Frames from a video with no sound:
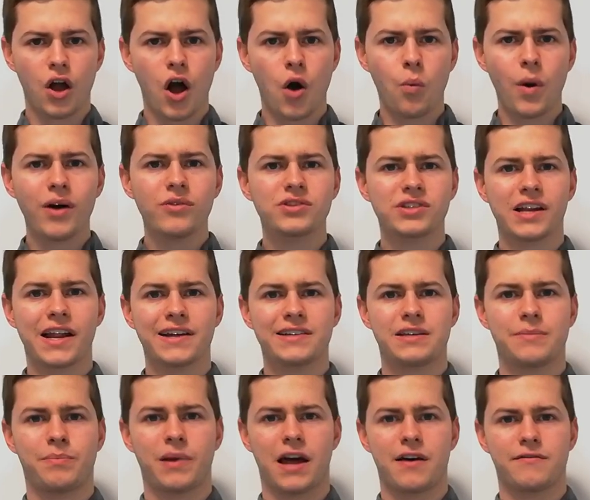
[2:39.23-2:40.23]
A
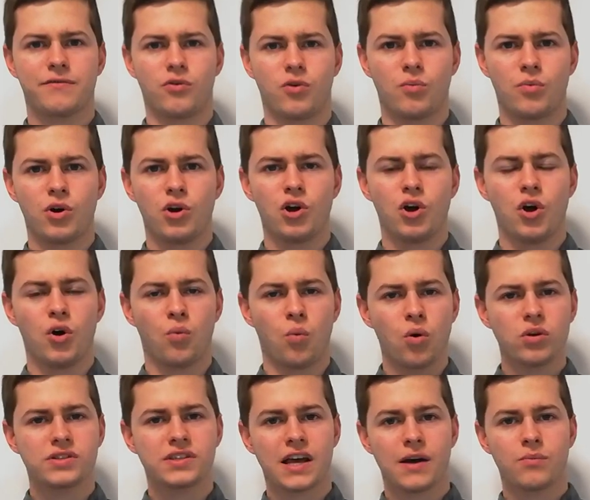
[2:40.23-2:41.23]
well-selected platform,
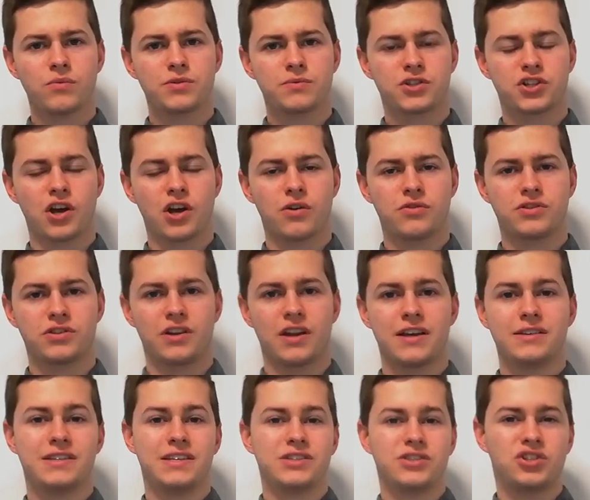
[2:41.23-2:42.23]
WhatsApp was chosen
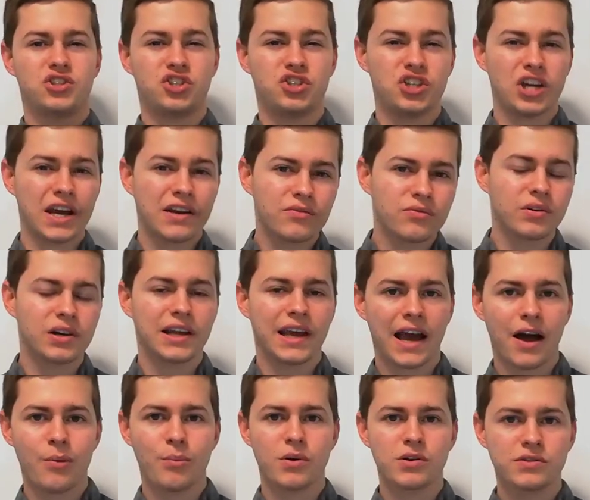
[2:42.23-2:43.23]
as it's generally
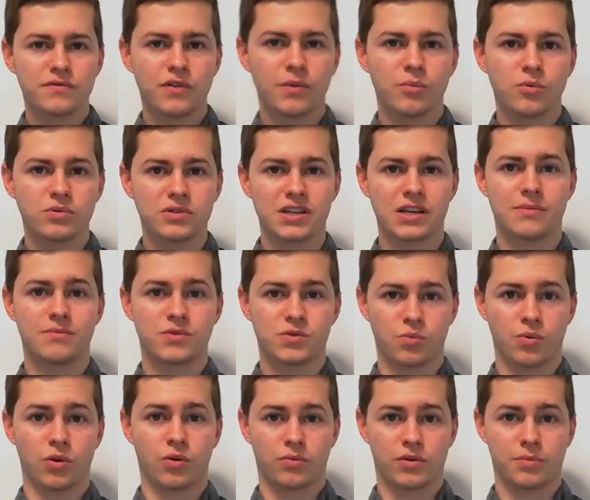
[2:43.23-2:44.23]
how most football teams
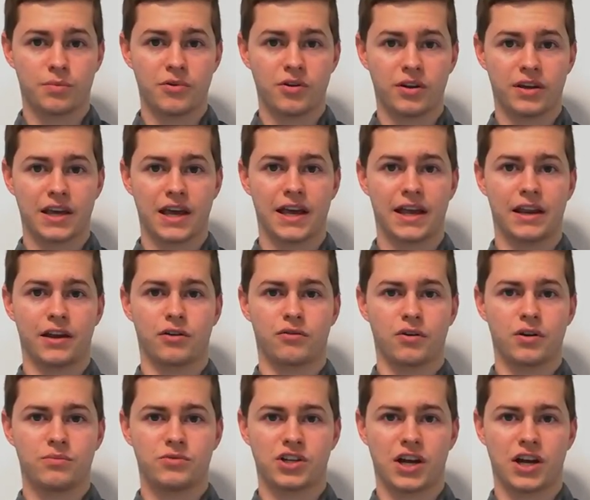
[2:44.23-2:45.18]
will communicate in a group